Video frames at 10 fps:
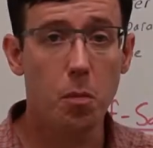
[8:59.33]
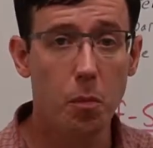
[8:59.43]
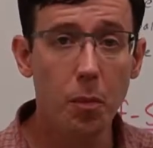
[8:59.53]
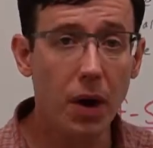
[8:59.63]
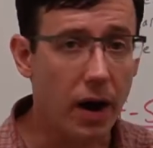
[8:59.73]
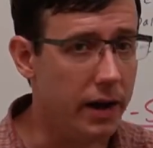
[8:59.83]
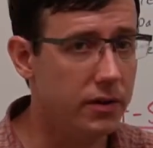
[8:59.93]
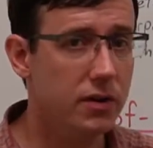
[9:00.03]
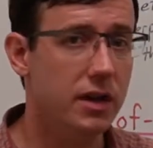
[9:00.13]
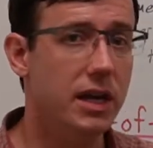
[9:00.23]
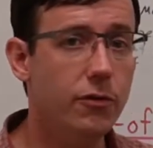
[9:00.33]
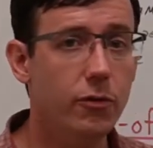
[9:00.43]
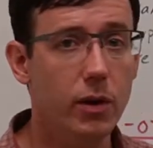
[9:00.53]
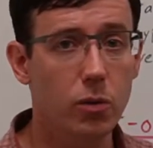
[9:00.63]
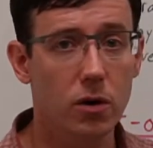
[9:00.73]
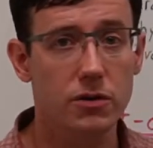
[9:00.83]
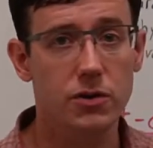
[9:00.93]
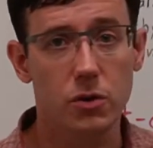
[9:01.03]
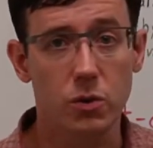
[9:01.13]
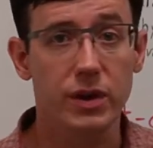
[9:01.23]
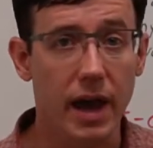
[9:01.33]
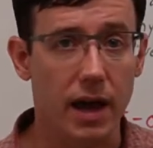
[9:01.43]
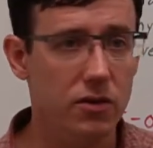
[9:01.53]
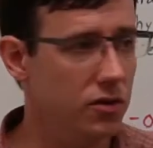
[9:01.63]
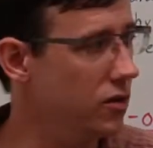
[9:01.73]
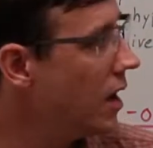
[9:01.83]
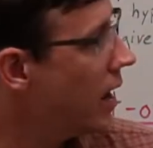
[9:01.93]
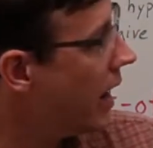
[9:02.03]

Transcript: But if we were to guess